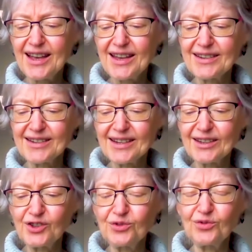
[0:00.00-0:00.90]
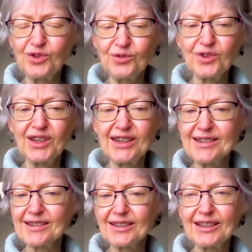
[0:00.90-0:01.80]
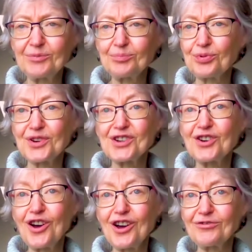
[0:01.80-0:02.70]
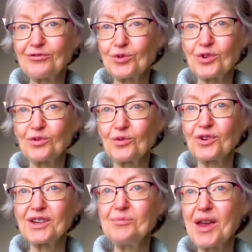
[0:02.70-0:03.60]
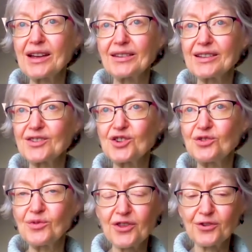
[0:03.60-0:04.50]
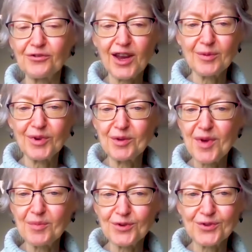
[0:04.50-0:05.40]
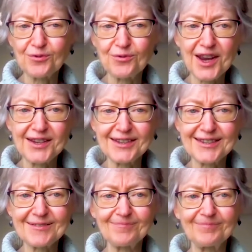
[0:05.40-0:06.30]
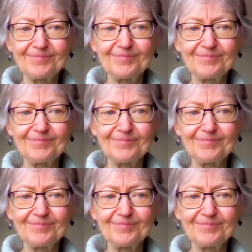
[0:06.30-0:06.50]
And you could easily print it off or email it to other family members or friends.